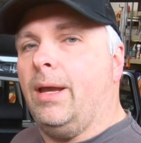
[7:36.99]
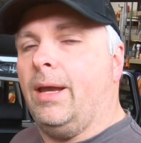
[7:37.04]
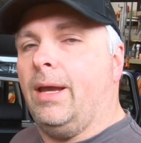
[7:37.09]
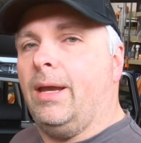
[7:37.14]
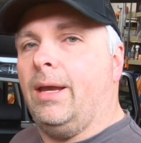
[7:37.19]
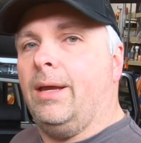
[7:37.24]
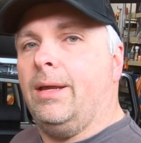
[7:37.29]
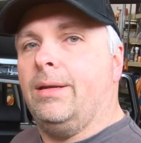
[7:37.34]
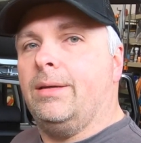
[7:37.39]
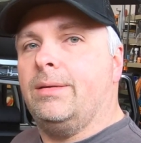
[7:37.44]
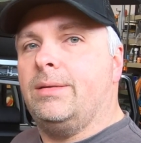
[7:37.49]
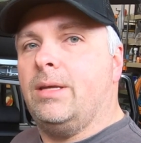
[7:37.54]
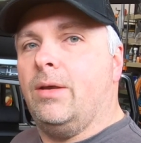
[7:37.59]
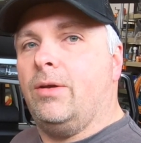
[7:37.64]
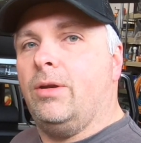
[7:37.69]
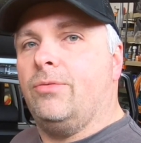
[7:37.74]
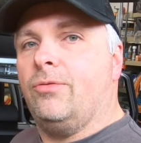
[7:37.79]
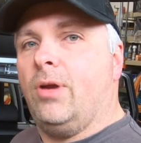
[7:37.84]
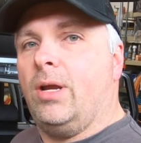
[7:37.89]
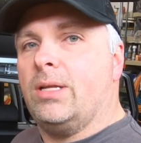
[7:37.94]
and
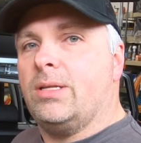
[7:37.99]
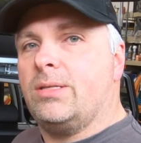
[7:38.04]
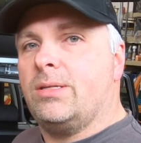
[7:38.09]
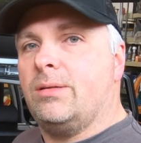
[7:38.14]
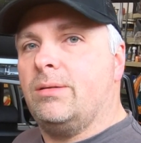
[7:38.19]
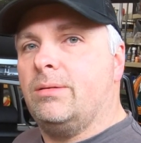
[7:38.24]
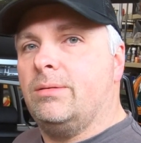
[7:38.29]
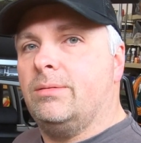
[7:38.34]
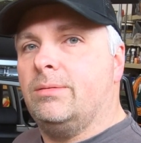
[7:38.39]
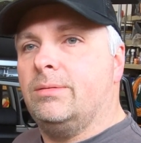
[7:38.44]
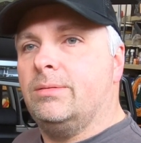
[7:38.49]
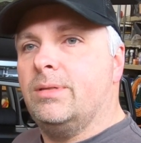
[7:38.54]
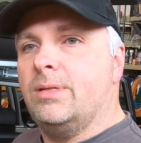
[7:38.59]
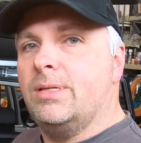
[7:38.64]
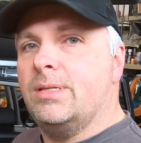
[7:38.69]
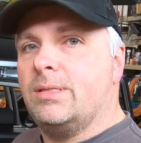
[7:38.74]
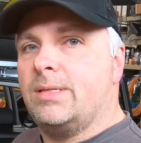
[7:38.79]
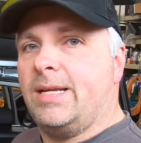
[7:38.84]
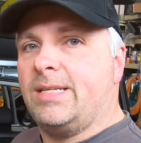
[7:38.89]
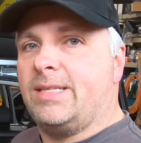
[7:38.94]
tell your friends.
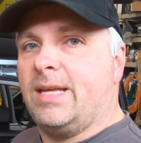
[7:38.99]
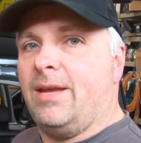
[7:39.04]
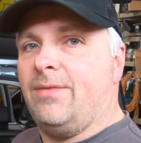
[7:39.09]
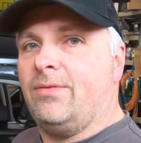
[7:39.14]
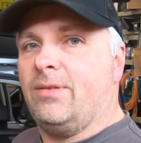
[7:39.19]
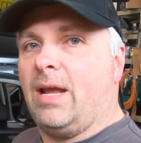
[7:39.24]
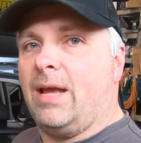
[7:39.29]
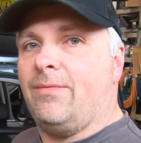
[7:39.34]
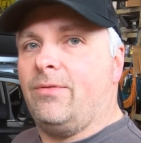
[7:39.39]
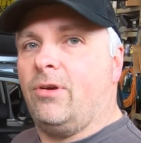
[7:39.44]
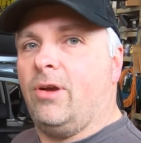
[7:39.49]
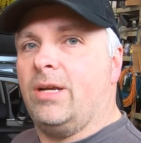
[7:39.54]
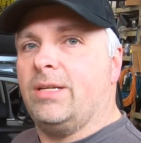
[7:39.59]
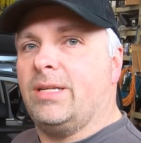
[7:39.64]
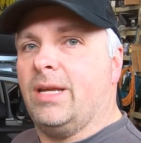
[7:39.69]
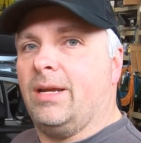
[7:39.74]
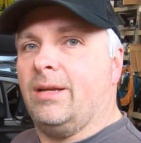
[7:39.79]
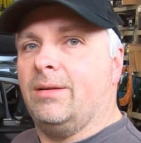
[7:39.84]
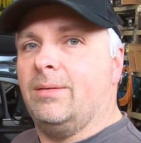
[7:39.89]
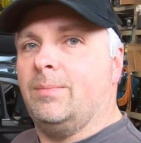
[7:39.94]
Stay safe and have a great
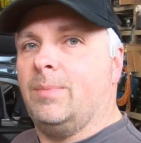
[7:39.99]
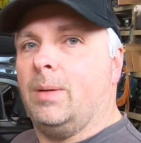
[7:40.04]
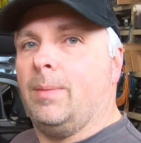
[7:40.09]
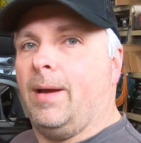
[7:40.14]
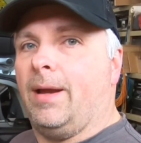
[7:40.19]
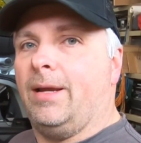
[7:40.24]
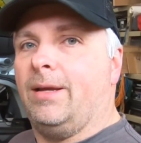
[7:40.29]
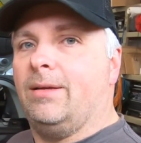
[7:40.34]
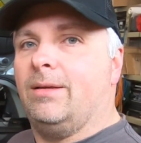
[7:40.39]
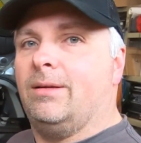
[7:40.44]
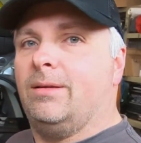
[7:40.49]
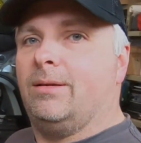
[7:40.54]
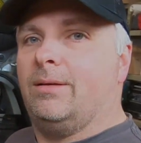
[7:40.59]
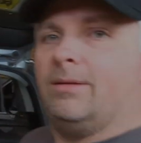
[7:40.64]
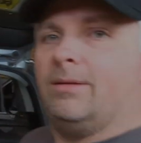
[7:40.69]
day. Bye-bye.